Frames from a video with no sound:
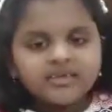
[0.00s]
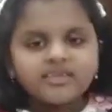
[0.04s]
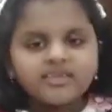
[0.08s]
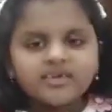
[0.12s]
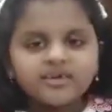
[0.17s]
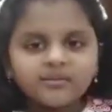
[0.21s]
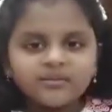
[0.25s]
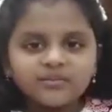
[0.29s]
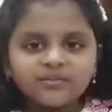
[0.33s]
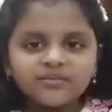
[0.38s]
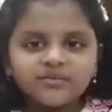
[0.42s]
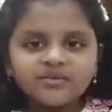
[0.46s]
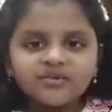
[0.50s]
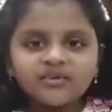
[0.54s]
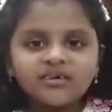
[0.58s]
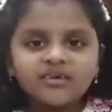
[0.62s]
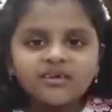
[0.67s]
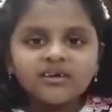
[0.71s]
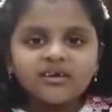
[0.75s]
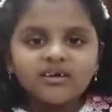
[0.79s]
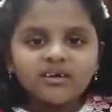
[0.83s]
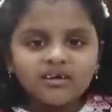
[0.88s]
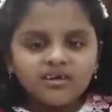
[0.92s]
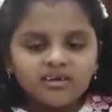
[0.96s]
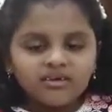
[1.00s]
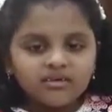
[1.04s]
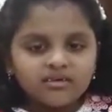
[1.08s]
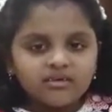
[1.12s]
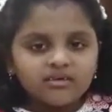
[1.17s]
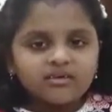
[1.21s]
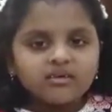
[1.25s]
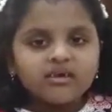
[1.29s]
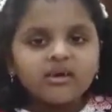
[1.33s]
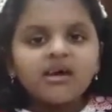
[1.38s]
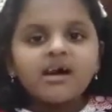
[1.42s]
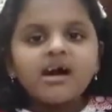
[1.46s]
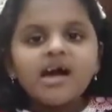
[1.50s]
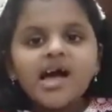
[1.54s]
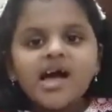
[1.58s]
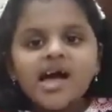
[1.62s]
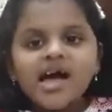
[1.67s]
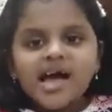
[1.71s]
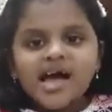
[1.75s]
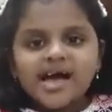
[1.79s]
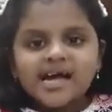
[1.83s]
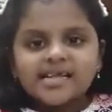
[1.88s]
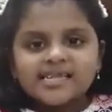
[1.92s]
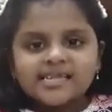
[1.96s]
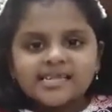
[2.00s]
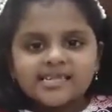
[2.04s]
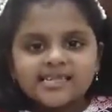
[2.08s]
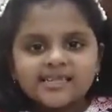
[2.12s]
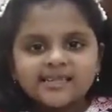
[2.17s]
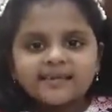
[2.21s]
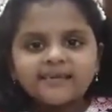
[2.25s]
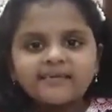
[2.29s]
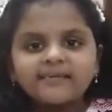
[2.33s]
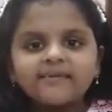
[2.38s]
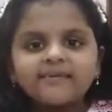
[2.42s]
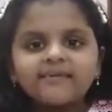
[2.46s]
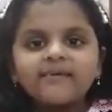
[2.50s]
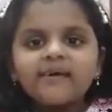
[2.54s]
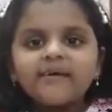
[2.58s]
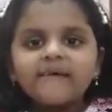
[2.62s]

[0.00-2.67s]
the moon look as if